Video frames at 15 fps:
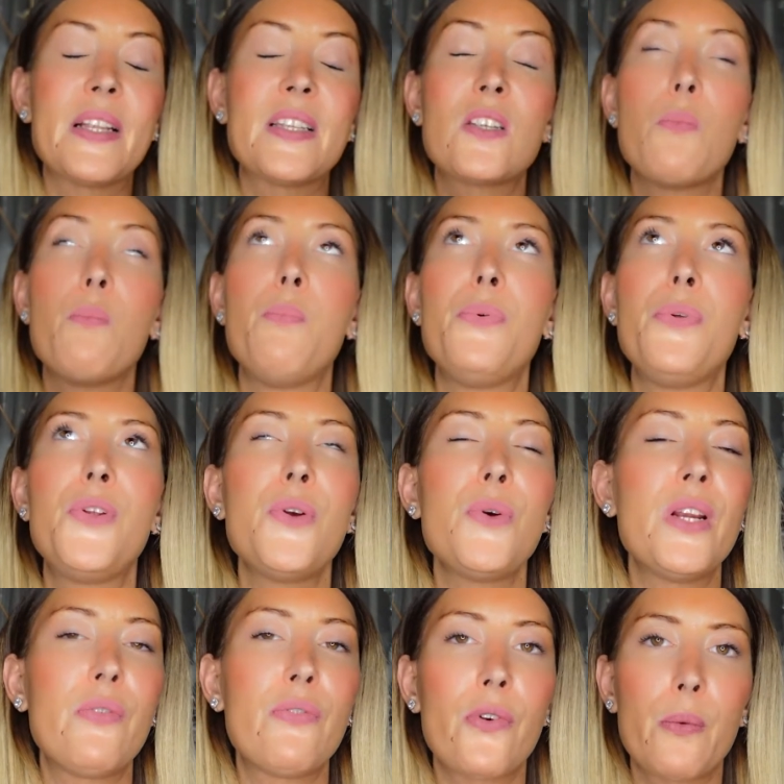It's a
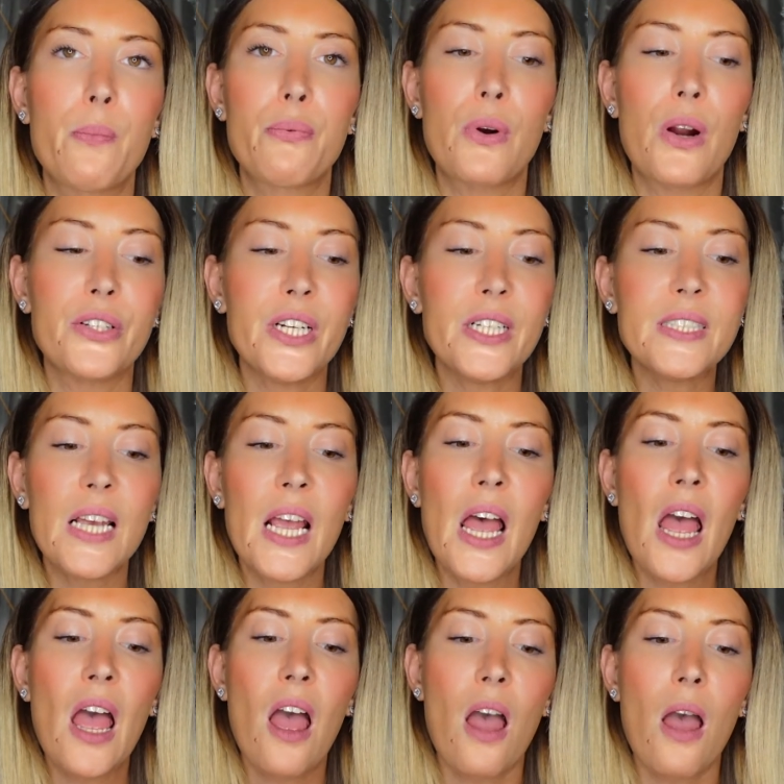beautiful product.
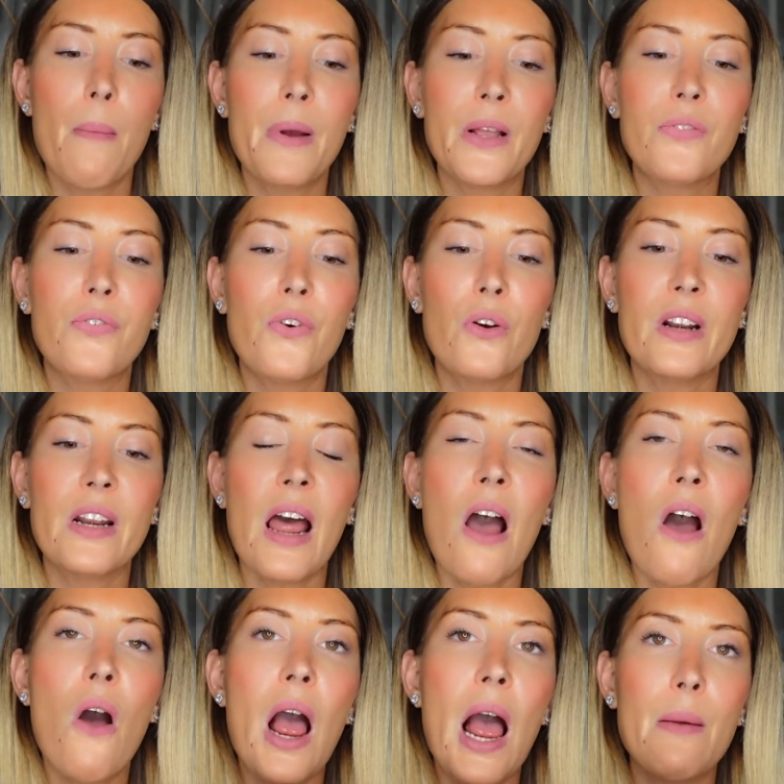But for
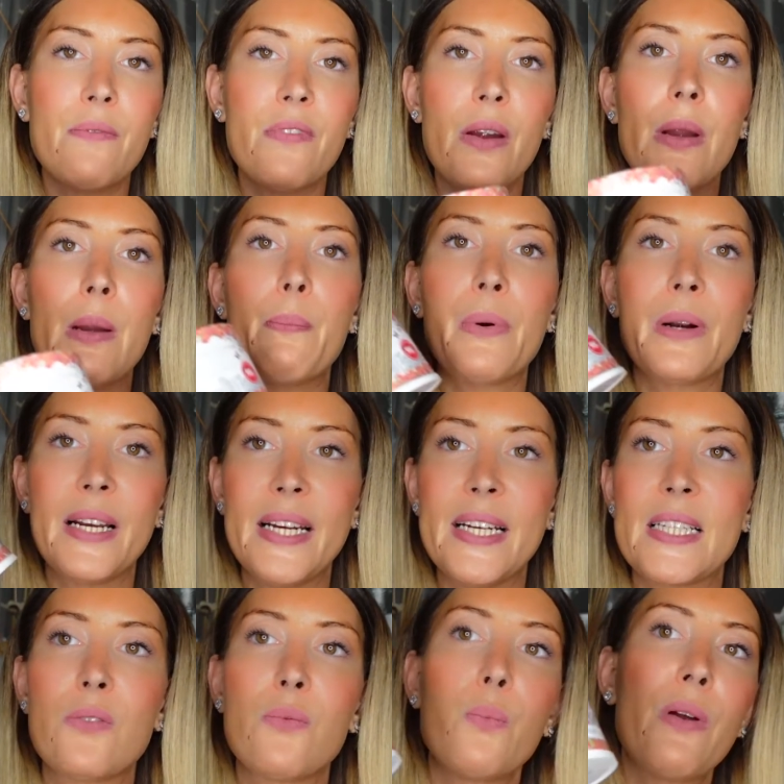now, I'm very
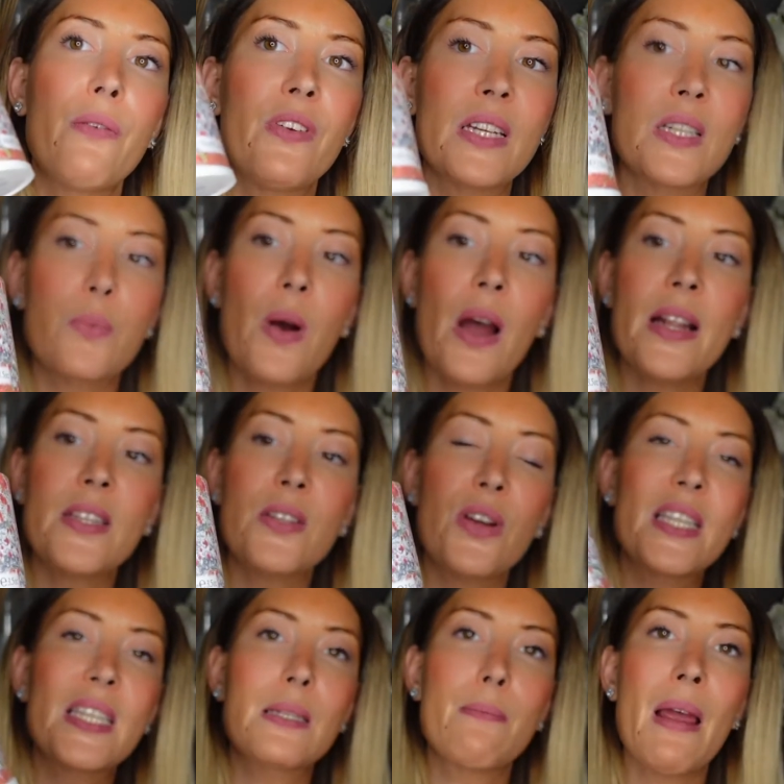pleased with this one. So
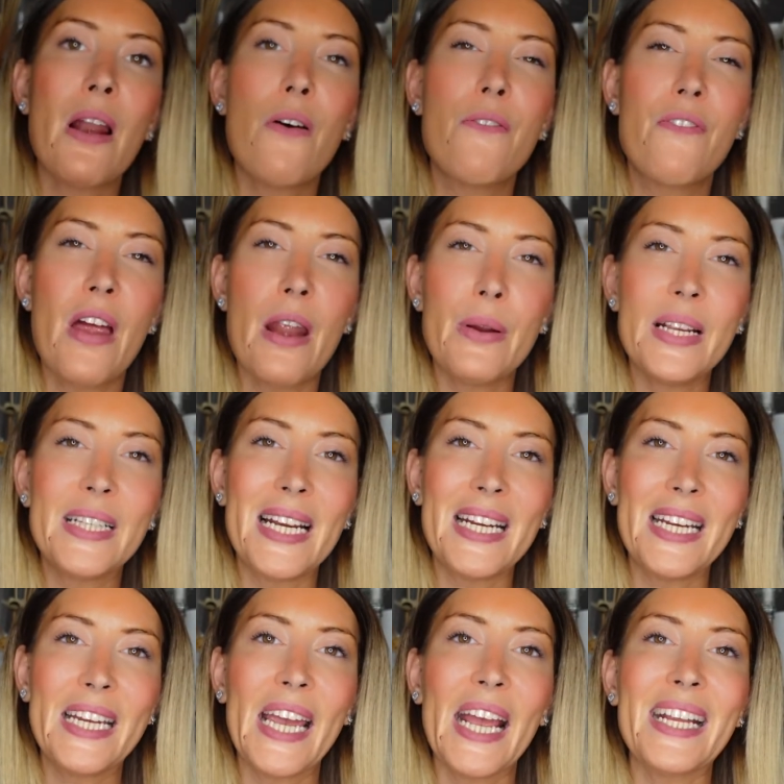it smells a very
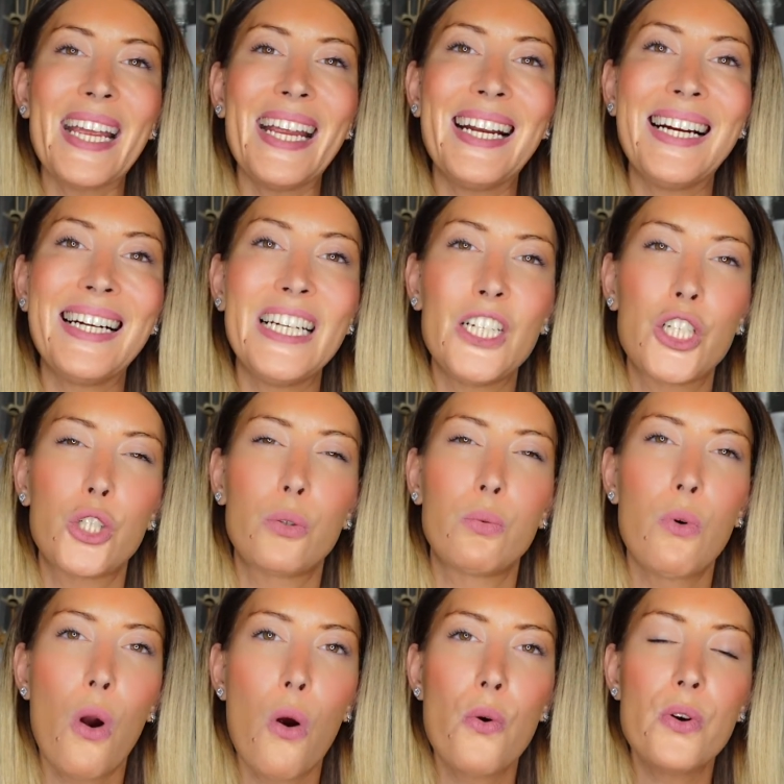delicate
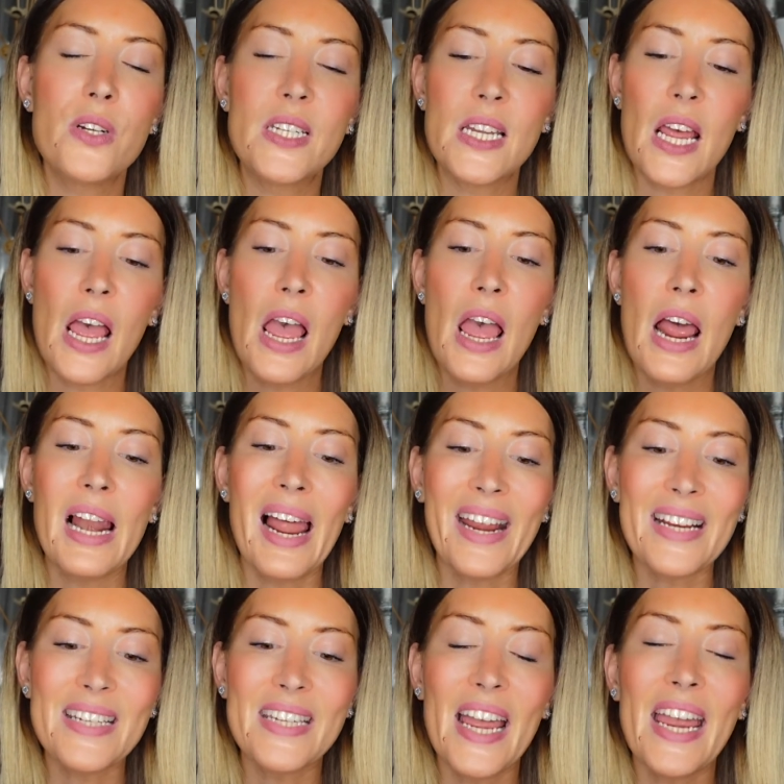English rose.
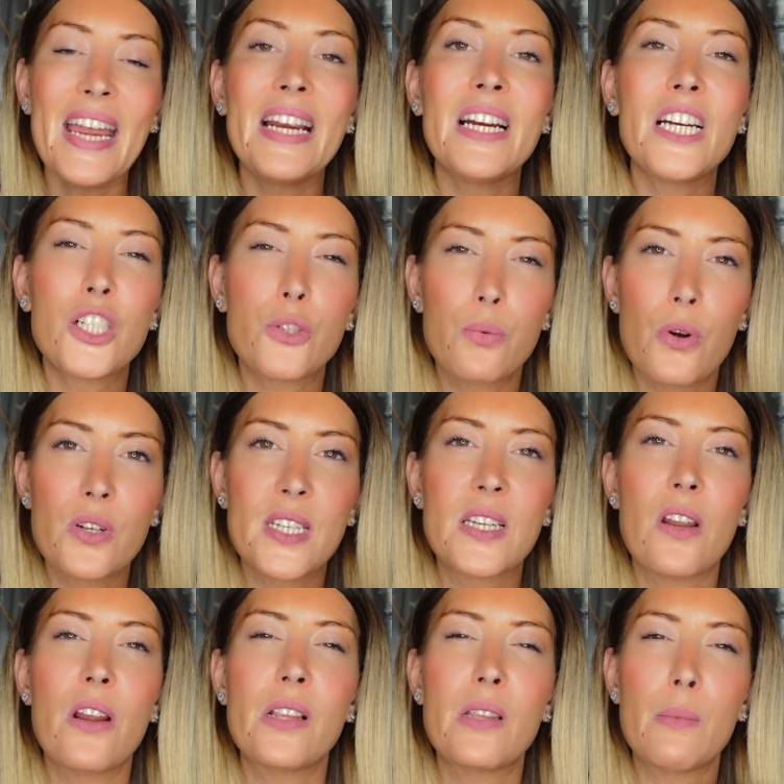Like I say, English rose
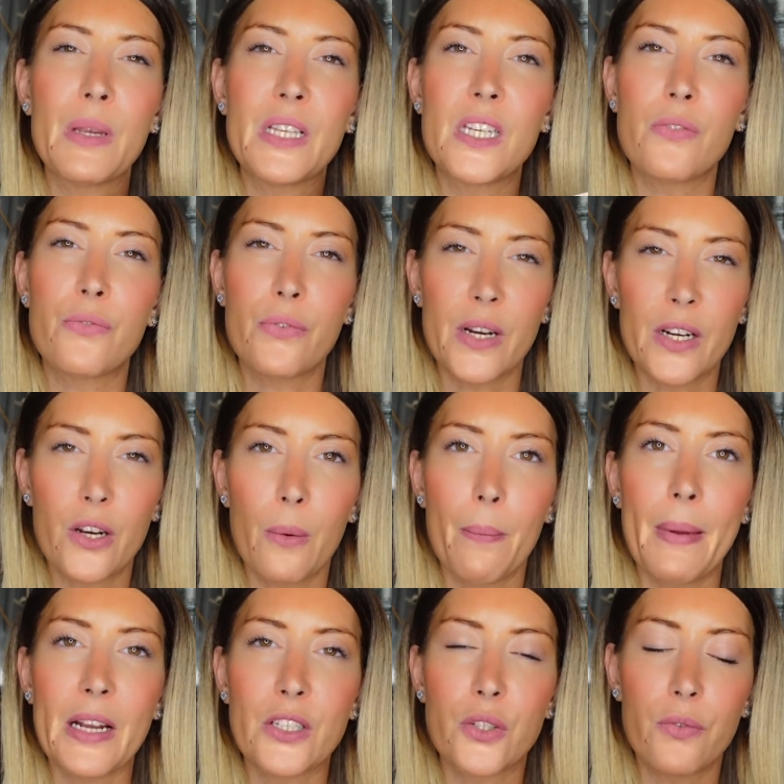is a little bit different
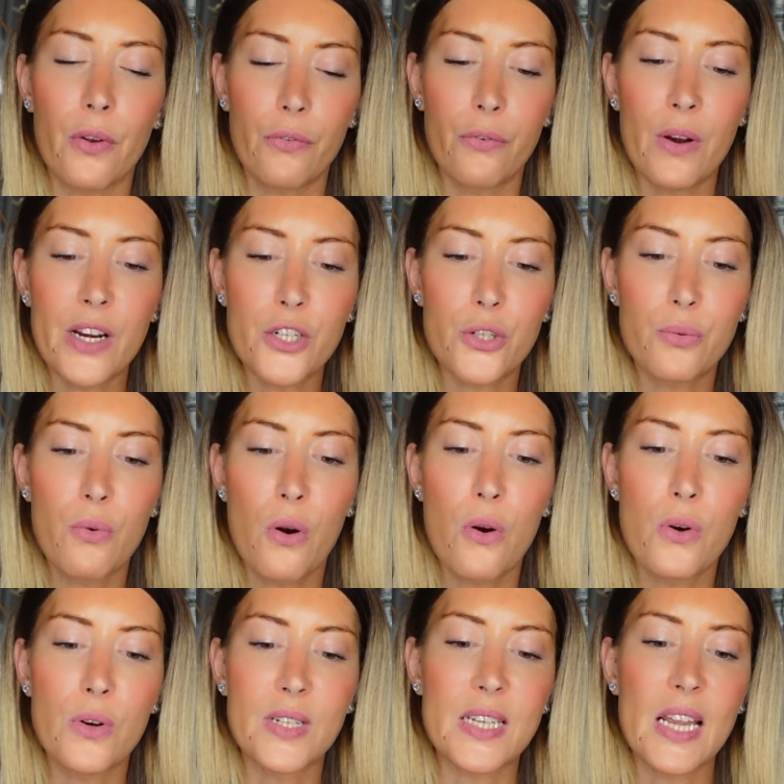compared to the French
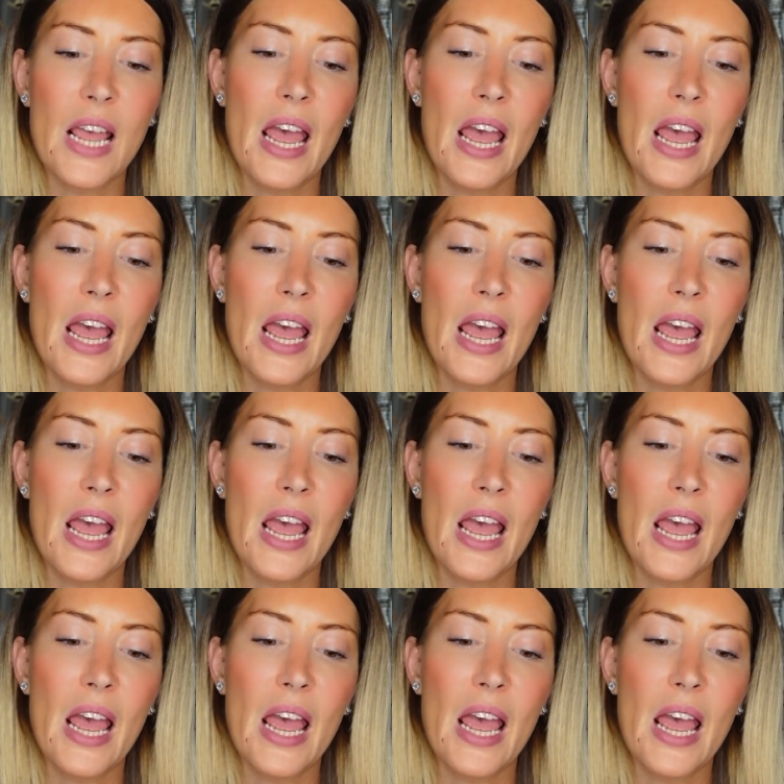rose.